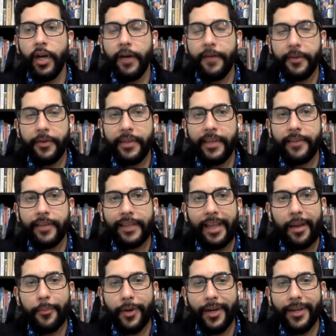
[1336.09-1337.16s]
of the
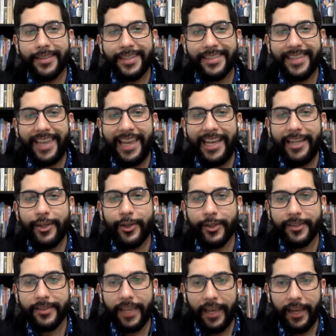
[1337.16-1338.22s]
redistricting process in
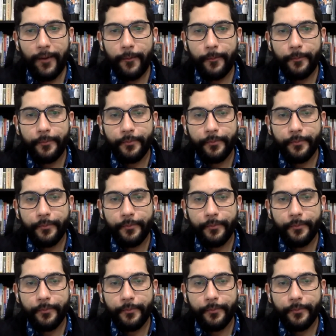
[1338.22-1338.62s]
your state.